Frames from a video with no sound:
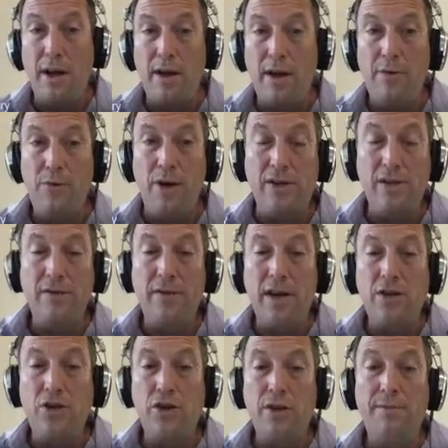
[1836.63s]

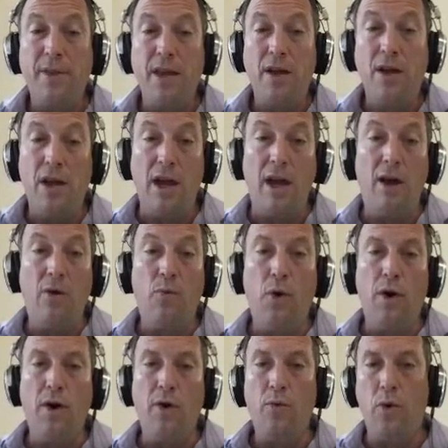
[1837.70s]
reservation
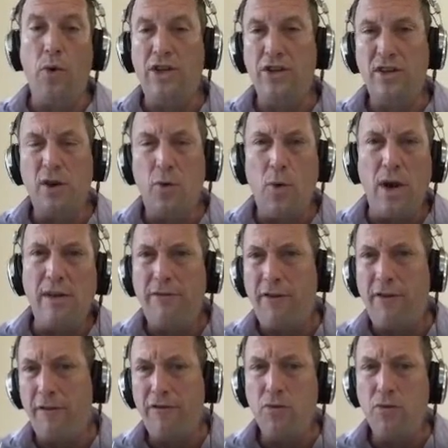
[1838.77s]
where we just are waiting for
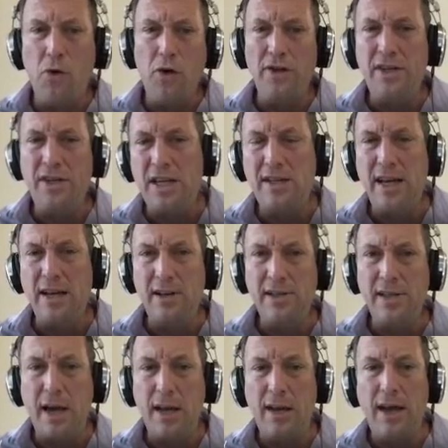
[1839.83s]
a few more
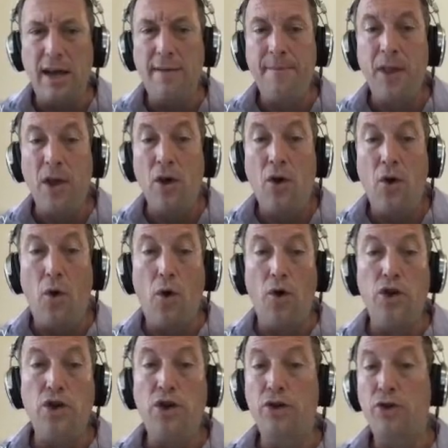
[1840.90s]
details on that? Or
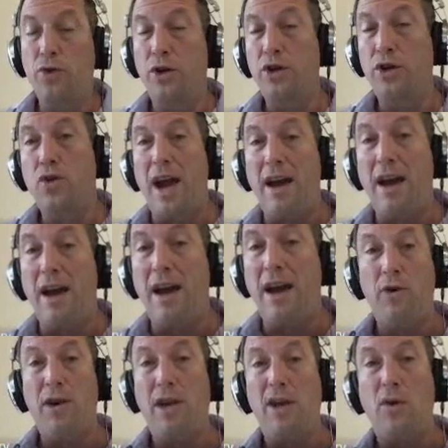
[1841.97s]
you can do a draft
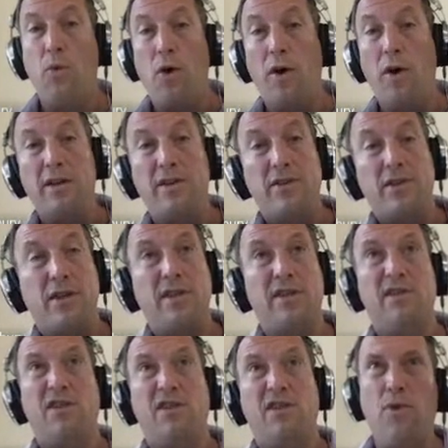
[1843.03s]
booking where it's
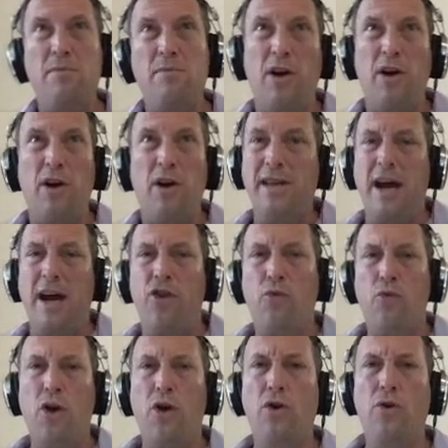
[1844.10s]
just 3 months down the
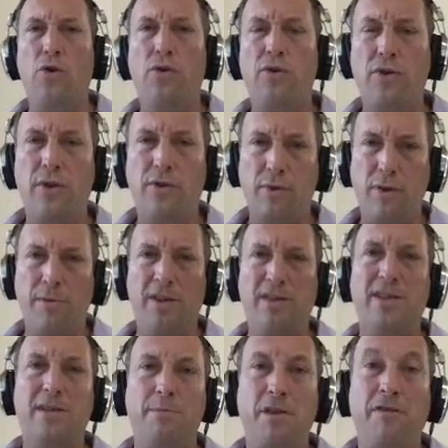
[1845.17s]
road, 3
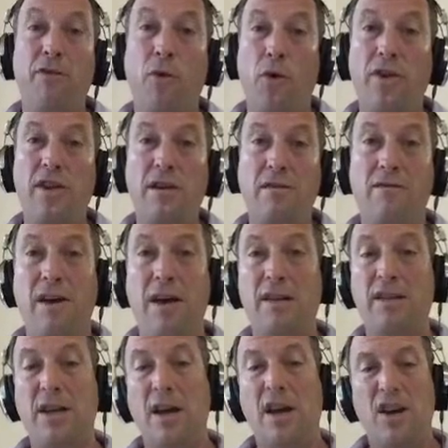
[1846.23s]
months before the
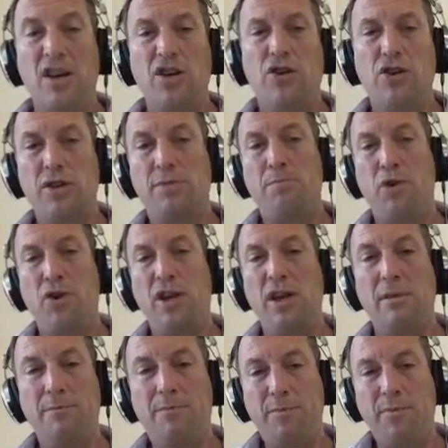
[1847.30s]
event, you're just
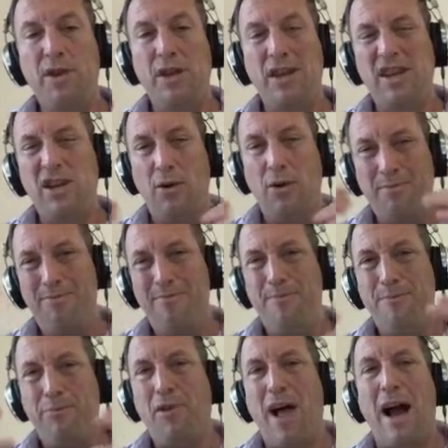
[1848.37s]
you're
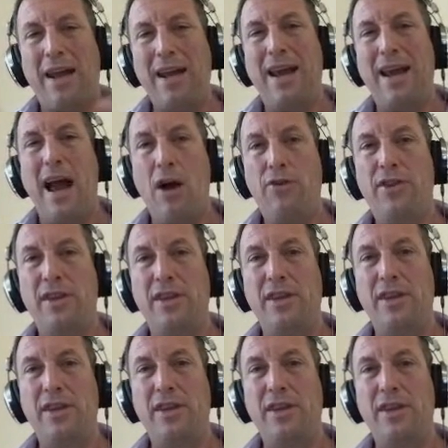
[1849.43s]
blocking out
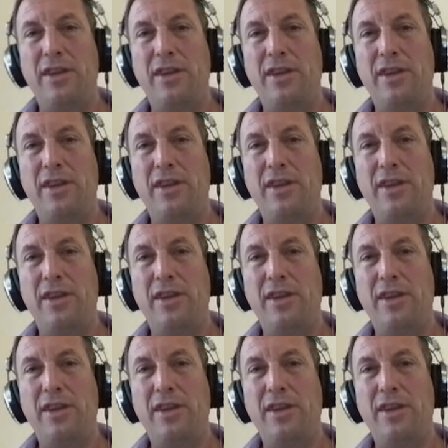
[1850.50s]
these